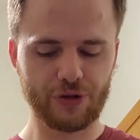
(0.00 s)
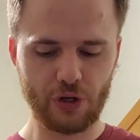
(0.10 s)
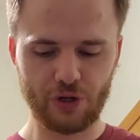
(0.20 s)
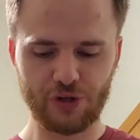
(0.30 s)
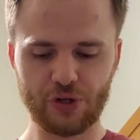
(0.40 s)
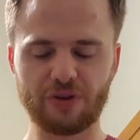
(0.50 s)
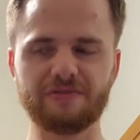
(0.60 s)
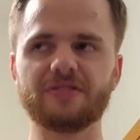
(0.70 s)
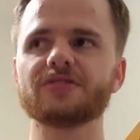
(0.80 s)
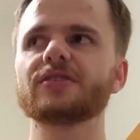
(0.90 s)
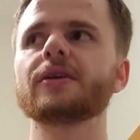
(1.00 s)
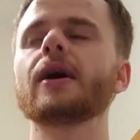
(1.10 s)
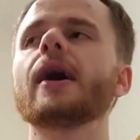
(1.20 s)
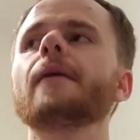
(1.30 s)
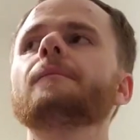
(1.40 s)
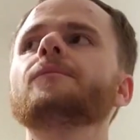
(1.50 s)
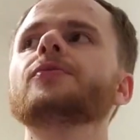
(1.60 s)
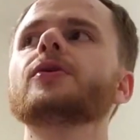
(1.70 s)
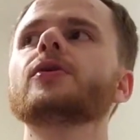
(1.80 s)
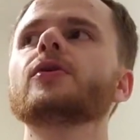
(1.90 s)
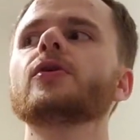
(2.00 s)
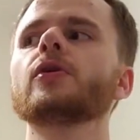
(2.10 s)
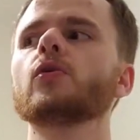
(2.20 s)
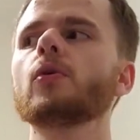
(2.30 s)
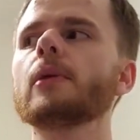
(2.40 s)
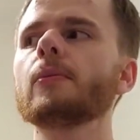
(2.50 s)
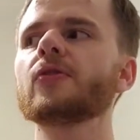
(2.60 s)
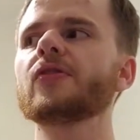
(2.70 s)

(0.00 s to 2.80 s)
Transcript: church service. And I remember